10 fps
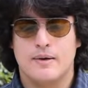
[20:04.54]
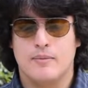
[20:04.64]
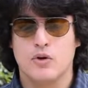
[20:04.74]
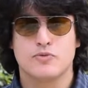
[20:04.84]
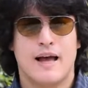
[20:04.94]

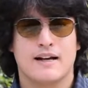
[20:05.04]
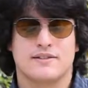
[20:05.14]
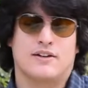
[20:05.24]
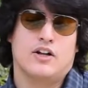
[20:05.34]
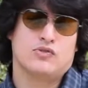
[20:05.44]
most banks
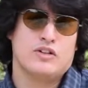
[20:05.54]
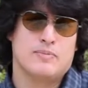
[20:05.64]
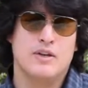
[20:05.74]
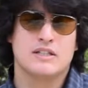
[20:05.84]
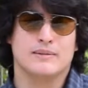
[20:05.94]
are not
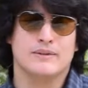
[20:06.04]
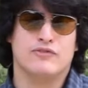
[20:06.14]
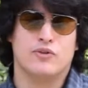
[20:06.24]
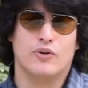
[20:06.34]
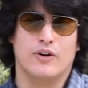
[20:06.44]
responsible
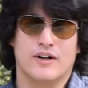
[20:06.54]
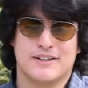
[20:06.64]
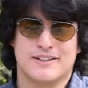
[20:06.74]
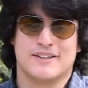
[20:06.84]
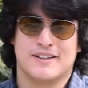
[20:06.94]
for
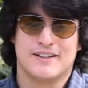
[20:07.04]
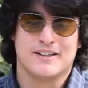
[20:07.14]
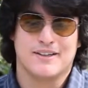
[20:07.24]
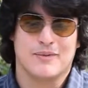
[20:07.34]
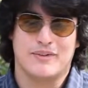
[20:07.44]

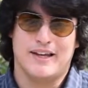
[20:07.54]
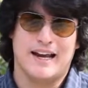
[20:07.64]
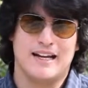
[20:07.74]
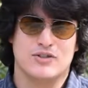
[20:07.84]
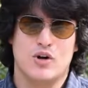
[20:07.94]
when they
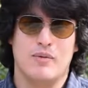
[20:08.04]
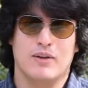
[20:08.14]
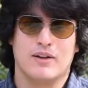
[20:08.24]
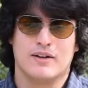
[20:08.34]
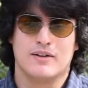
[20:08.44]
get in trouble
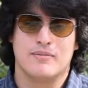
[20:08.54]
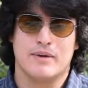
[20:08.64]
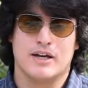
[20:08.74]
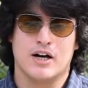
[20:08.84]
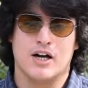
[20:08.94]

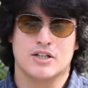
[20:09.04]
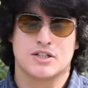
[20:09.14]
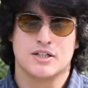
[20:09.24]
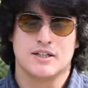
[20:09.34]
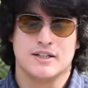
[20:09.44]

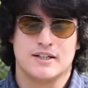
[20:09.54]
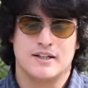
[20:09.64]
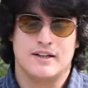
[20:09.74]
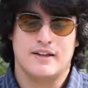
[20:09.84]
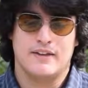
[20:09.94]
because
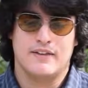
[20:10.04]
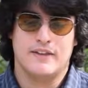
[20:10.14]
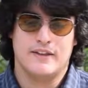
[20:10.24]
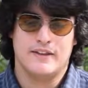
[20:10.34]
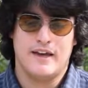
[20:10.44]

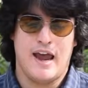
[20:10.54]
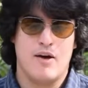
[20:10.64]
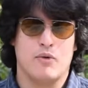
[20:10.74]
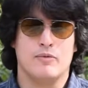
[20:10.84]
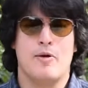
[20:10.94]
they
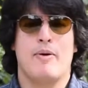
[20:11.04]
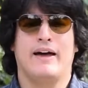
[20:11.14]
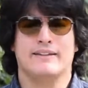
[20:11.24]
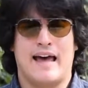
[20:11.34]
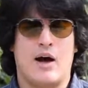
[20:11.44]
will be
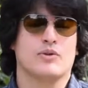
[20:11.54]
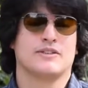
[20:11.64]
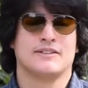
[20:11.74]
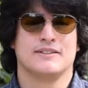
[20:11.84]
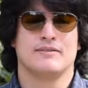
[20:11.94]
bailed out
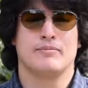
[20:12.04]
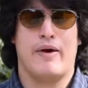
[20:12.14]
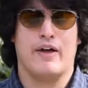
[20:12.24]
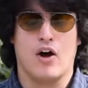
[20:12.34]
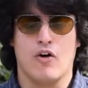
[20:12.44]
by
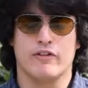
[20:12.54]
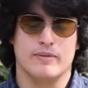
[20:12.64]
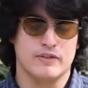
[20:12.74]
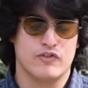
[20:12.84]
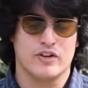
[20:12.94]
the government,
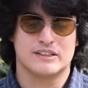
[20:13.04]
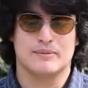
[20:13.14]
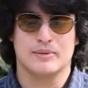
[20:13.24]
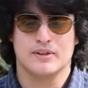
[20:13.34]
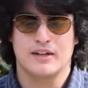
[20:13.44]
for
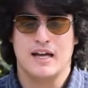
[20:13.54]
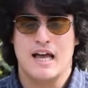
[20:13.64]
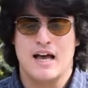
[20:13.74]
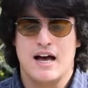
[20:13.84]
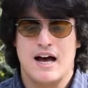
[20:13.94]
example.
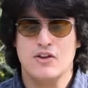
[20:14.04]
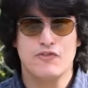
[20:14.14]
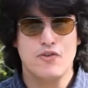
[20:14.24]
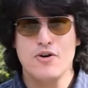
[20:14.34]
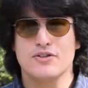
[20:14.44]
And of
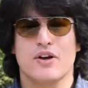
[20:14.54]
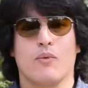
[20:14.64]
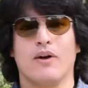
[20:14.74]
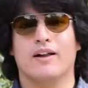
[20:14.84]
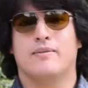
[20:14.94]
course they
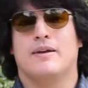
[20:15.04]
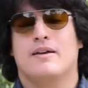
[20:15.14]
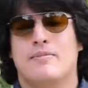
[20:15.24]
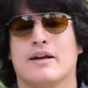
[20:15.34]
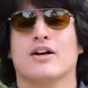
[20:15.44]
will be,
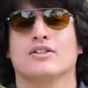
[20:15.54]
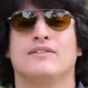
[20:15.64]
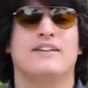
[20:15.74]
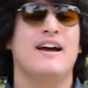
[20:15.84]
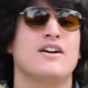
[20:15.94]
because
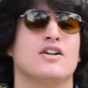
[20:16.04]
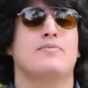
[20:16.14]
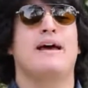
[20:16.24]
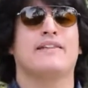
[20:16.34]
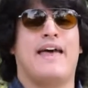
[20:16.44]
if they are not
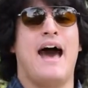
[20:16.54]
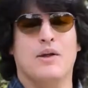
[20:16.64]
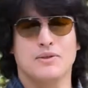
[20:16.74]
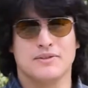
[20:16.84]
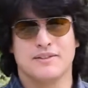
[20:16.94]
bailed out,